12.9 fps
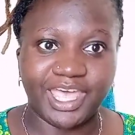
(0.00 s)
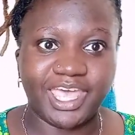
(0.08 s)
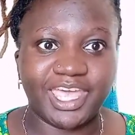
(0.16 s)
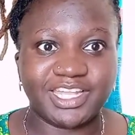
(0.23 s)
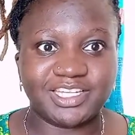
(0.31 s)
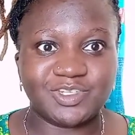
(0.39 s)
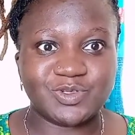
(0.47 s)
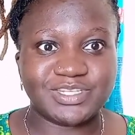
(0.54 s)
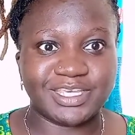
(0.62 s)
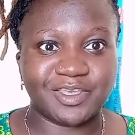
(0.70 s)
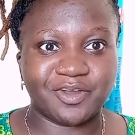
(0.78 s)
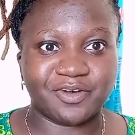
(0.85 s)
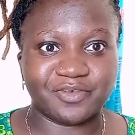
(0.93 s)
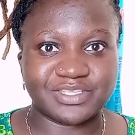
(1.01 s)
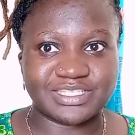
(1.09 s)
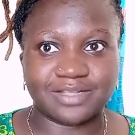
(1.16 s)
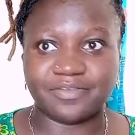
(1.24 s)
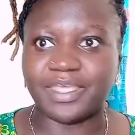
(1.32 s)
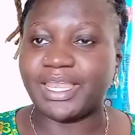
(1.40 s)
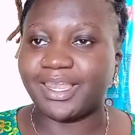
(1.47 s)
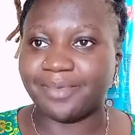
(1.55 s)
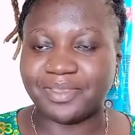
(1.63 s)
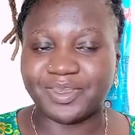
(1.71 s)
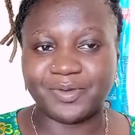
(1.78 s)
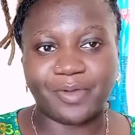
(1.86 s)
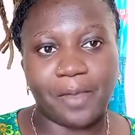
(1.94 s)
And do take care of yourself. And let
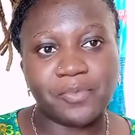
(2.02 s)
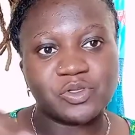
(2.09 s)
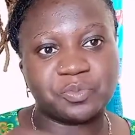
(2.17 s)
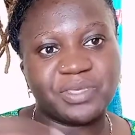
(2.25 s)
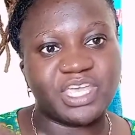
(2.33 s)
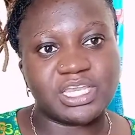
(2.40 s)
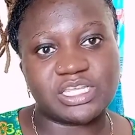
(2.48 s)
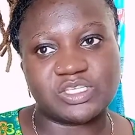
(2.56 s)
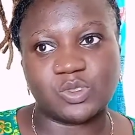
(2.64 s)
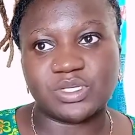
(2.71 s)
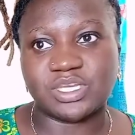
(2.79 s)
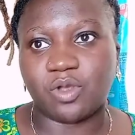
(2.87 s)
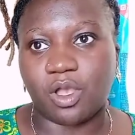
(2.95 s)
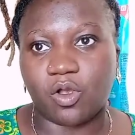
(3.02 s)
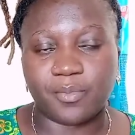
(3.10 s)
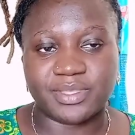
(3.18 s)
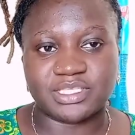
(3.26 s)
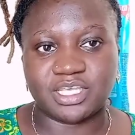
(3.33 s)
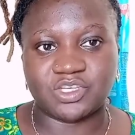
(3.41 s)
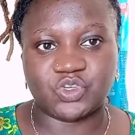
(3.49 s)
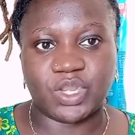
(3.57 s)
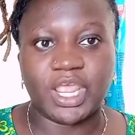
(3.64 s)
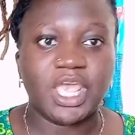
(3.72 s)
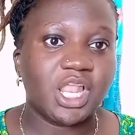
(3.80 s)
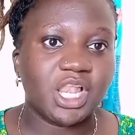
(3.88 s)
me know. Able to begin is to leave a comment section.